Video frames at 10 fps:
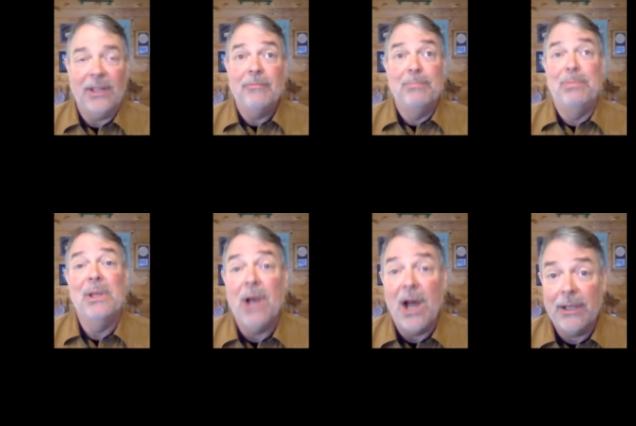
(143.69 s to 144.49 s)
They've
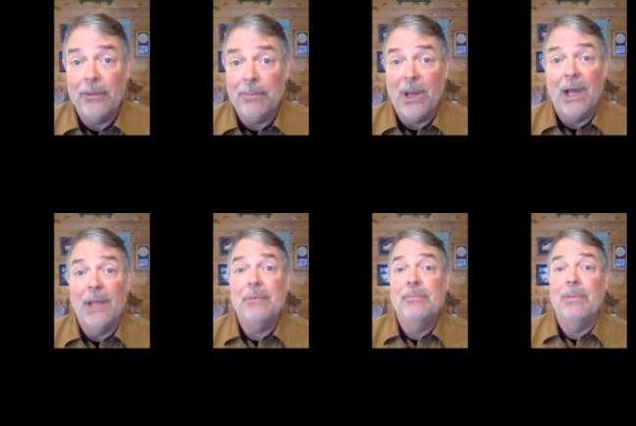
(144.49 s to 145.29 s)
been
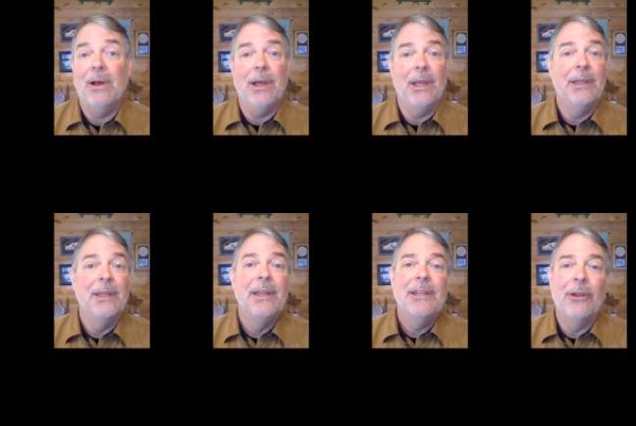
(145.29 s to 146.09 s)
occupied by,
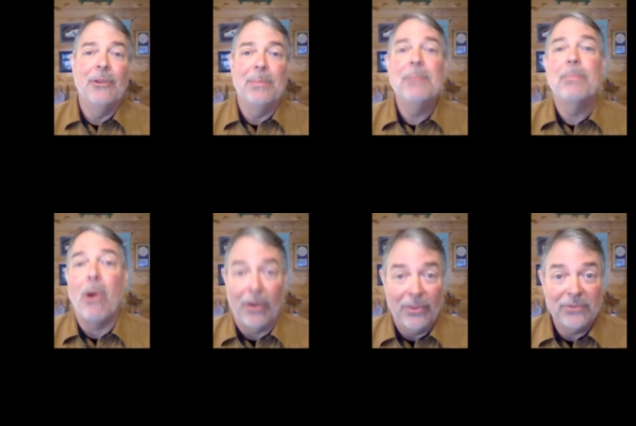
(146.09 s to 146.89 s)
they've been
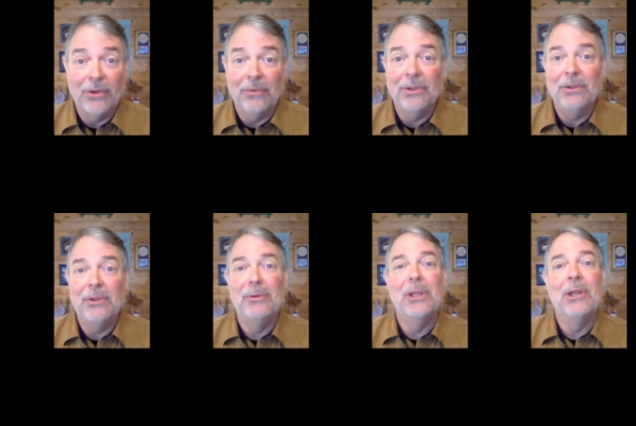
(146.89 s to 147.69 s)
part of the Soviet
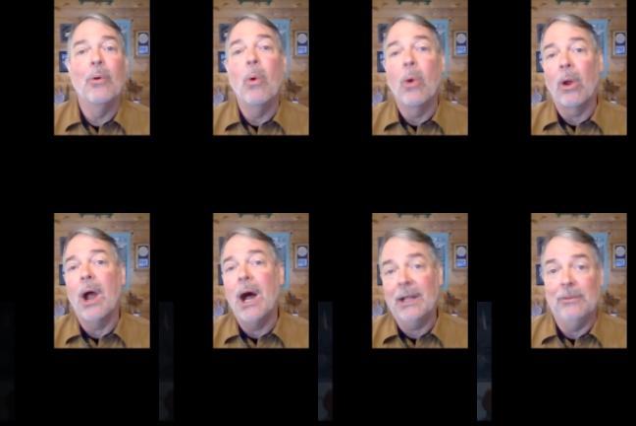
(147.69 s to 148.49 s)
Union
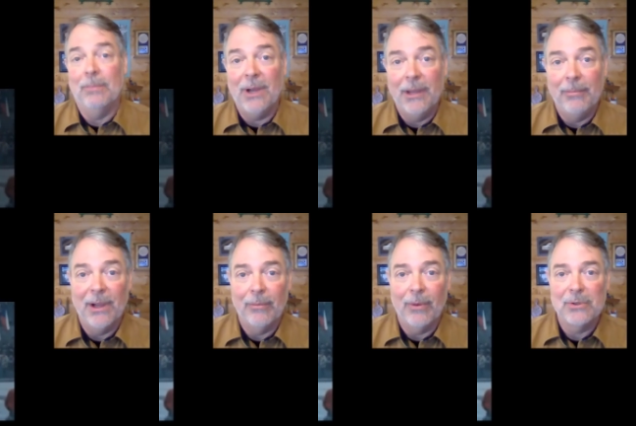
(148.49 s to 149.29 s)
or occupied
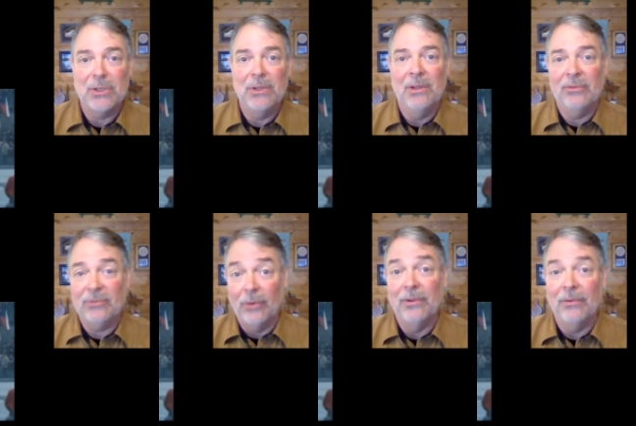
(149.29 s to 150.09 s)
by
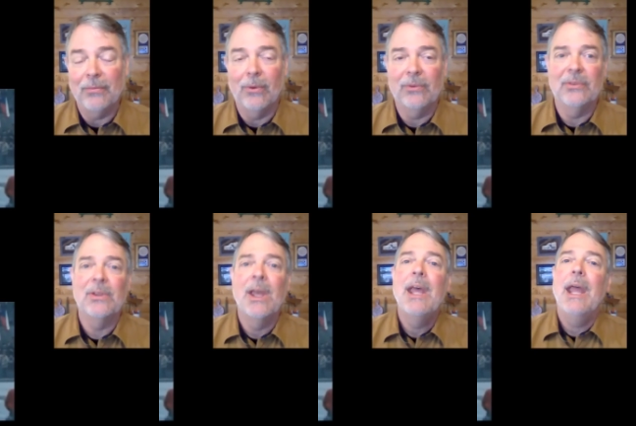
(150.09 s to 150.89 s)
Soviet
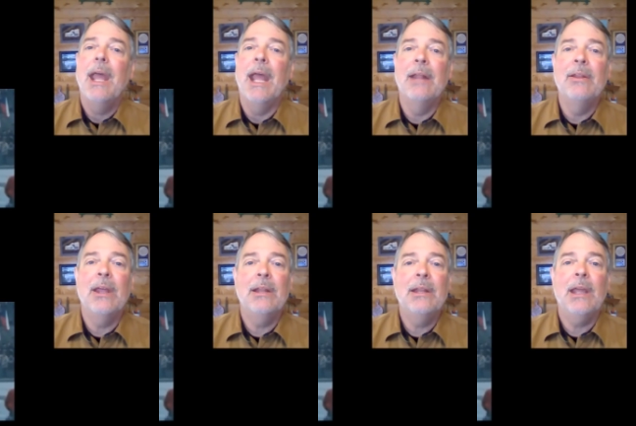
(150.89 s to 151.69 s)
forces,
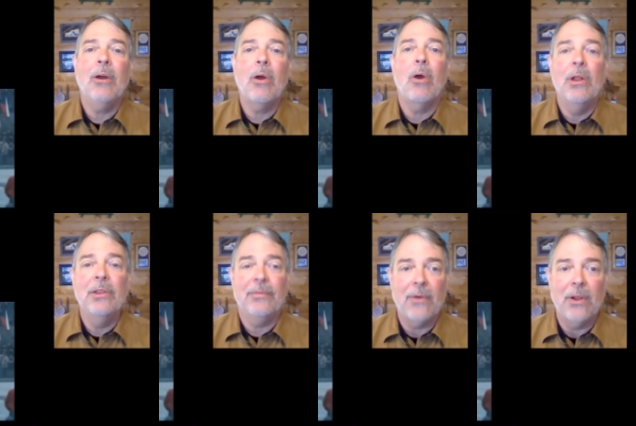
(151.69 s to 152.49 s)
and they are on
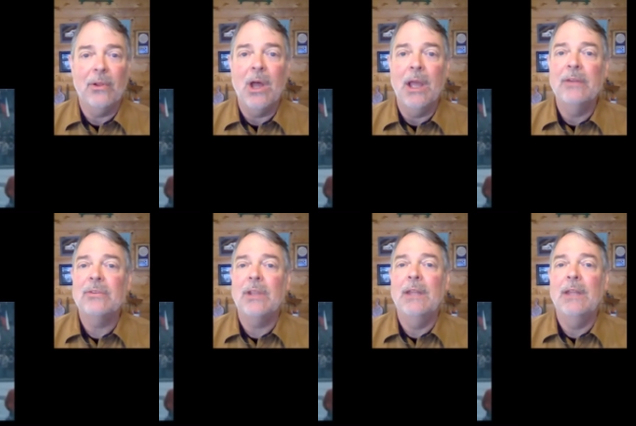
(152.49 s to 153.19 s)
the front lines.